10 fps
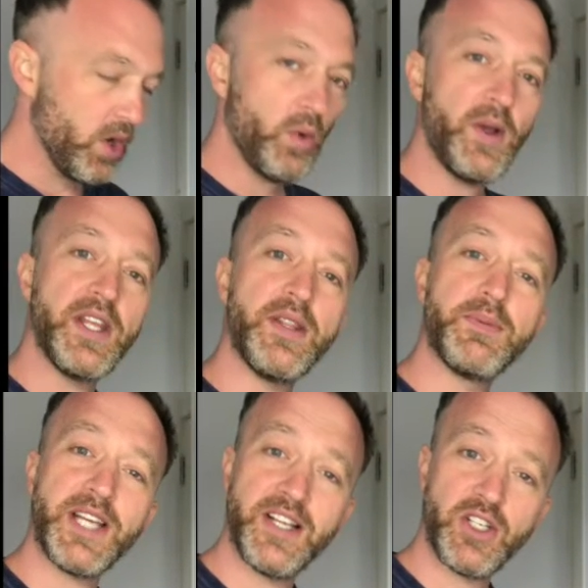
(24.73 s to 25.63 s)
When the
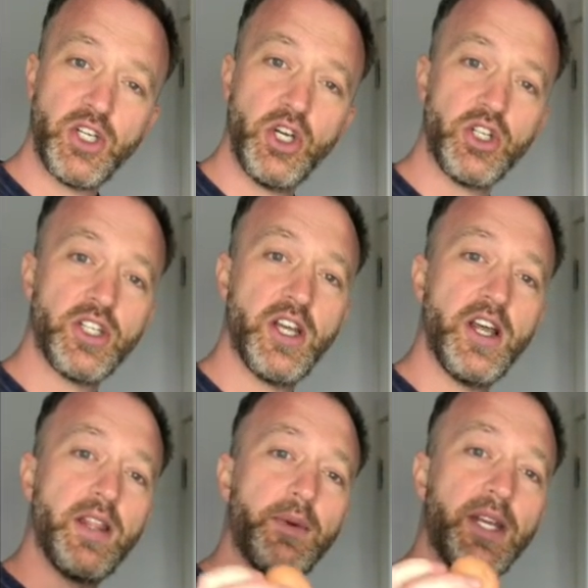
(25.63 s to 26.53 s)
potatoes are cooked,
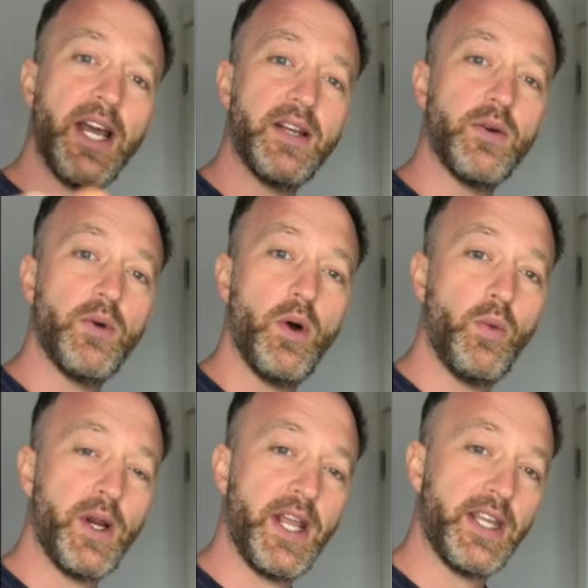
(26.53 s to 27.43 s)
then we're going to add
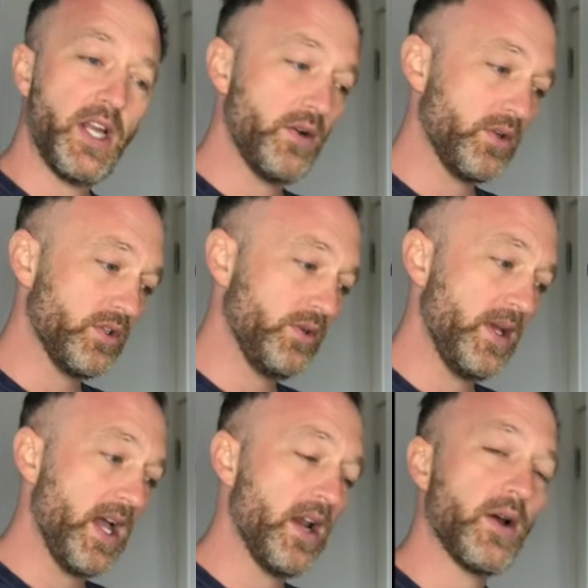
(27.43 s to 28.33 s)
1 egg yolk to
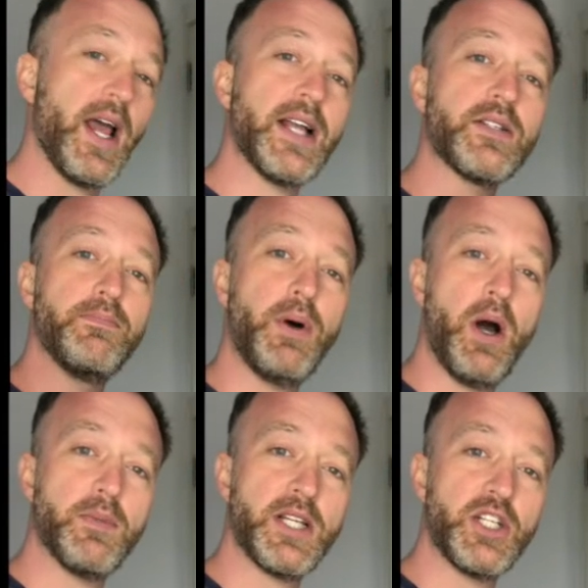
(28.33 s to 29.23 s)
it, and I'm going to add some
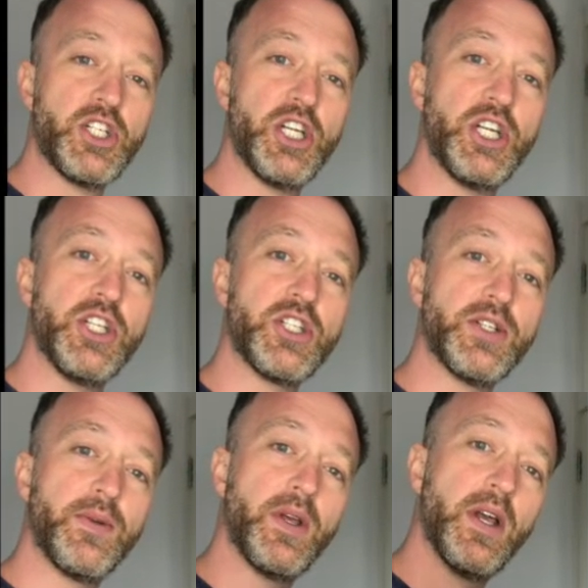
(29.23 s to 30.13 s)
Parmesan cheese,
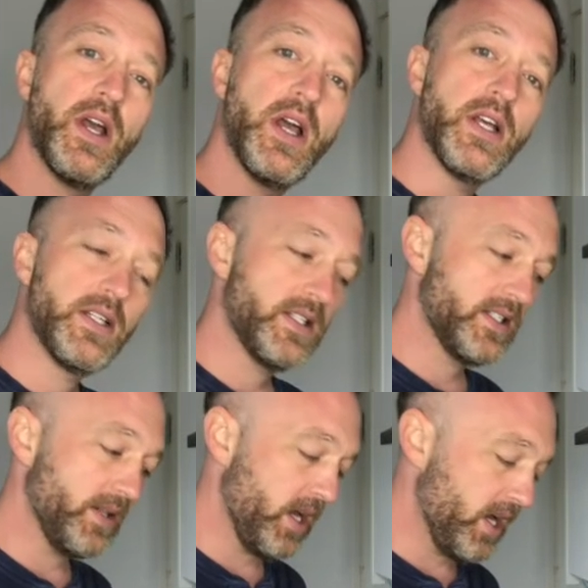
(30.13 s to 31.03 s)

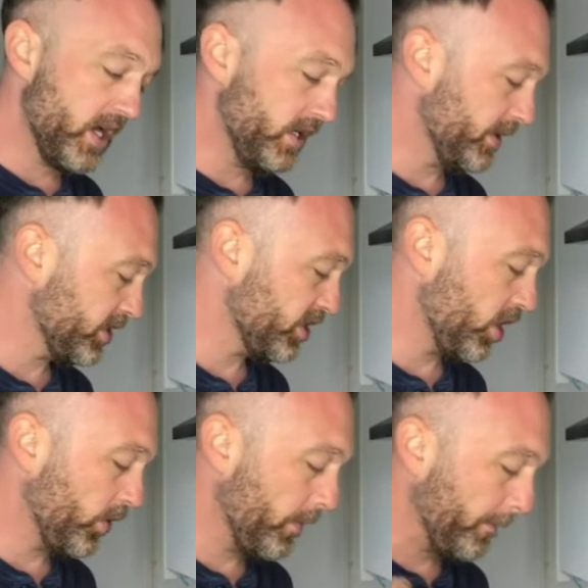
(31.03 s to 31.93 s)
a little bit of
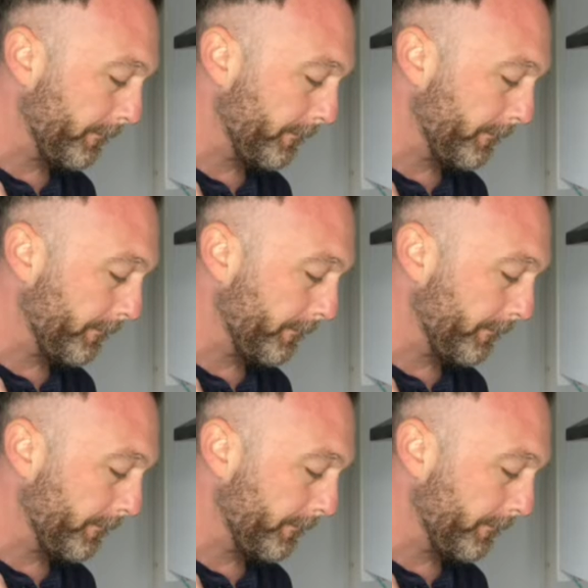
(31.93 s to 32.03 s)
salt.